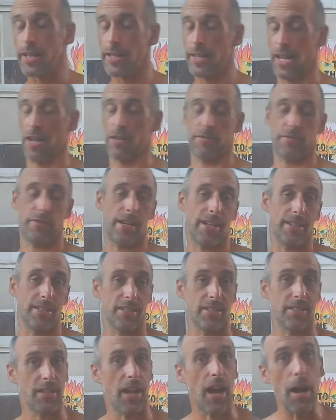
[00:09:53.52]
Now, if I had
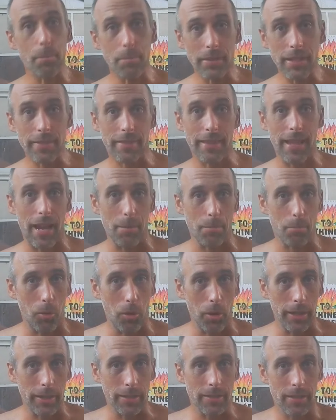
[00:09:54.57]
stopped at that
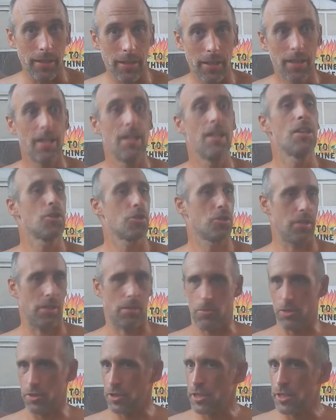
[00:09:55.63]
point,
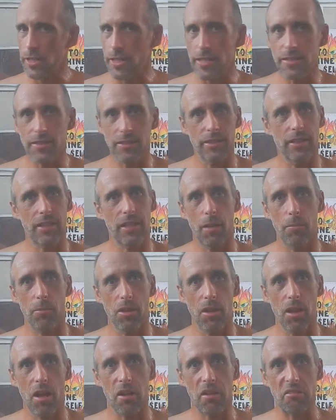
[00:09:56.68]
someone could easily come
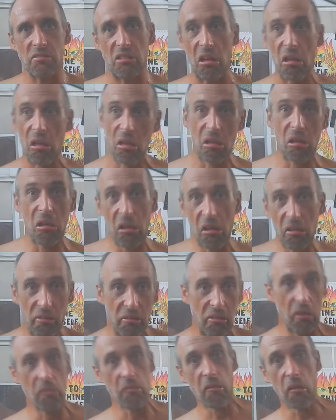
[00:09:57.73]
along and say, you
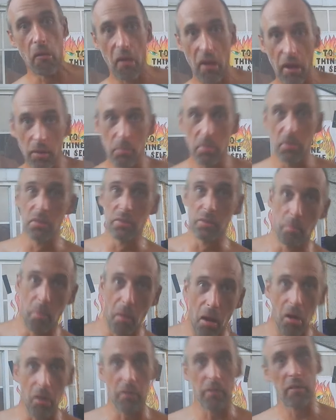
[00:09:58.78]
don't know how to build a
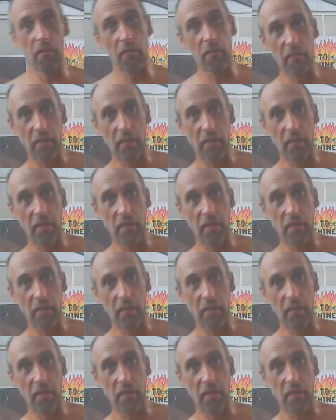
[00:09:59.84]
boat, you're